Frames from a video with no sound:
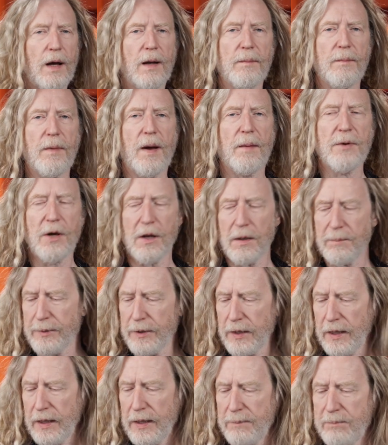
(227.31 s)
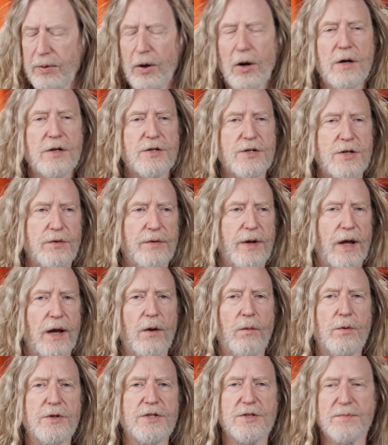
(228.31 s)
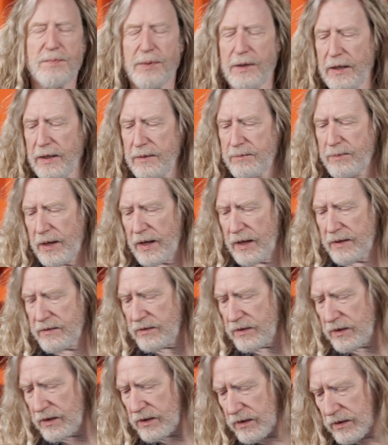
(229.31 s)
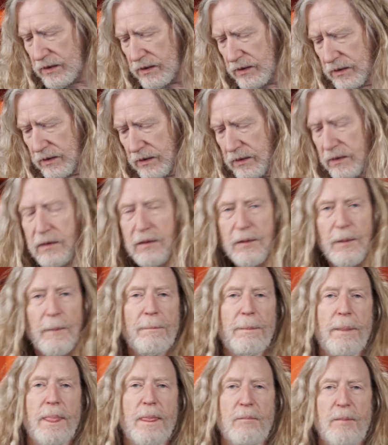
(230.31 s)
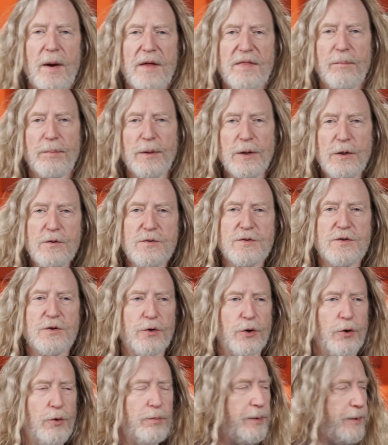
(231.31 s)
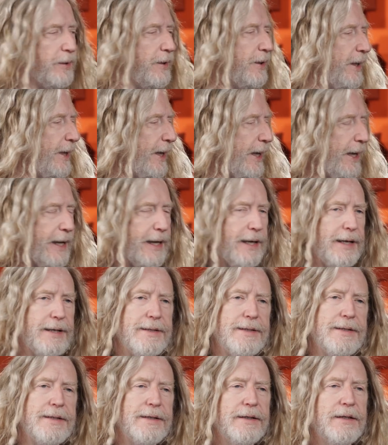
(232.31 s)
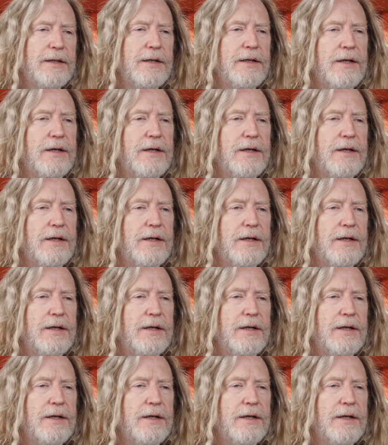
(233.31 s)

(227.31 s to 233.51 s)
I'm gonna play part 2 now, which is played by the blues group, and